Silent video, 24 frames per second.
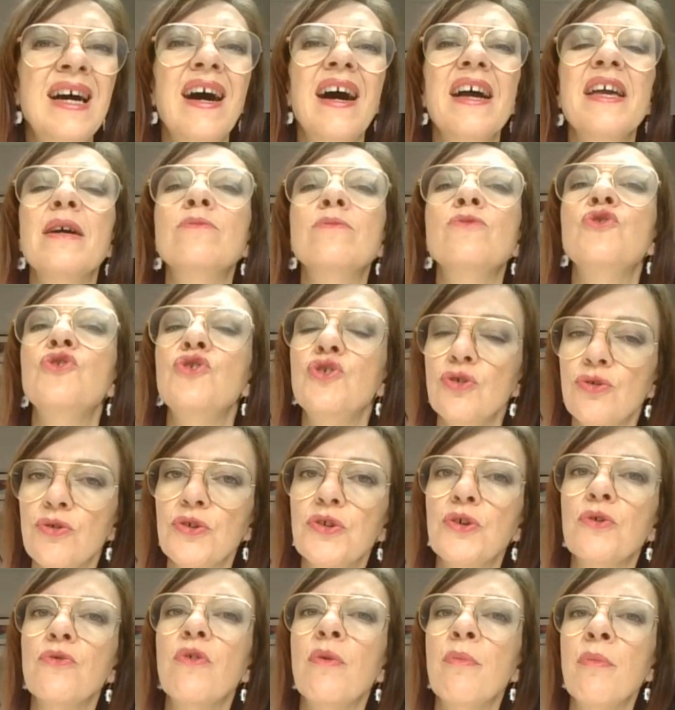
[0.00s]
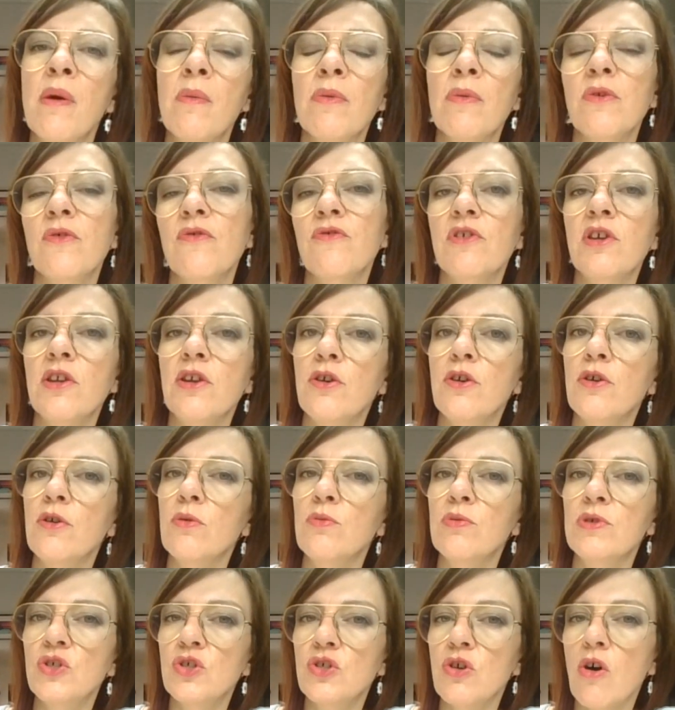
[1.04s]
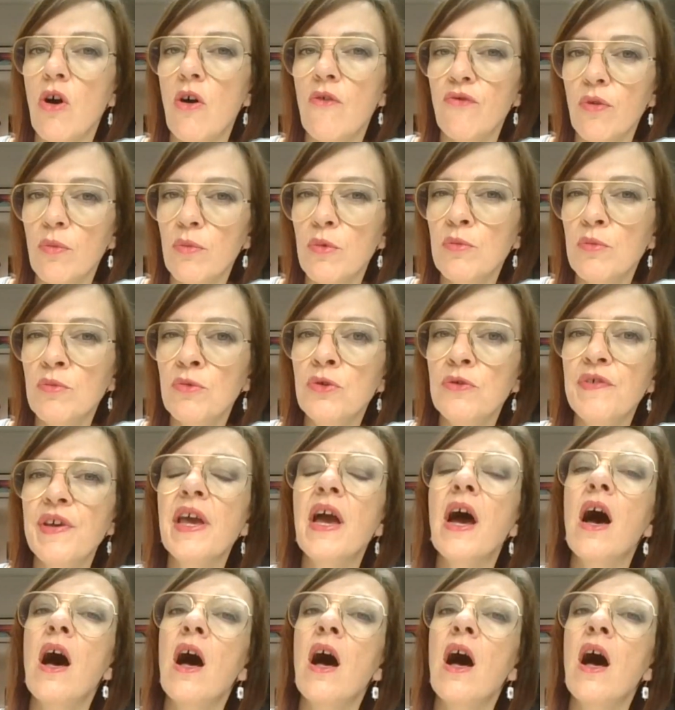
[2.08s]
I am sure you remember the video we saw from the movie